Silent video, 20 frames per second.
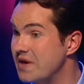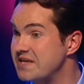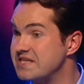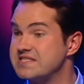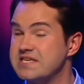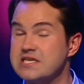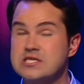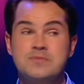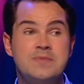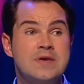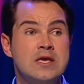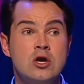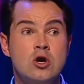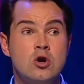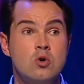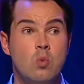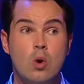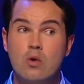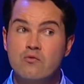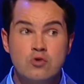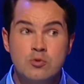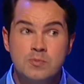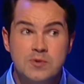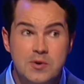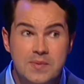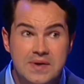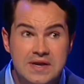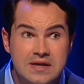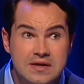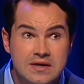waiter said to me, what room are
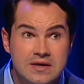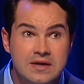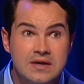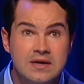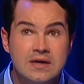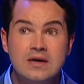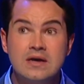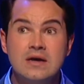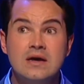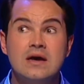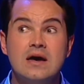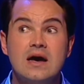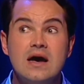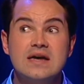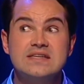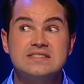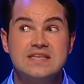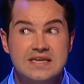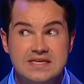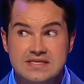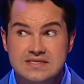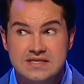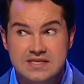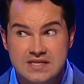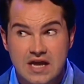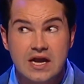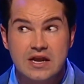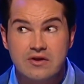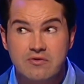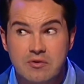you in? I said, it's the
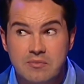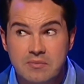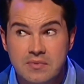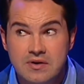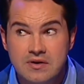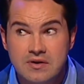dining room.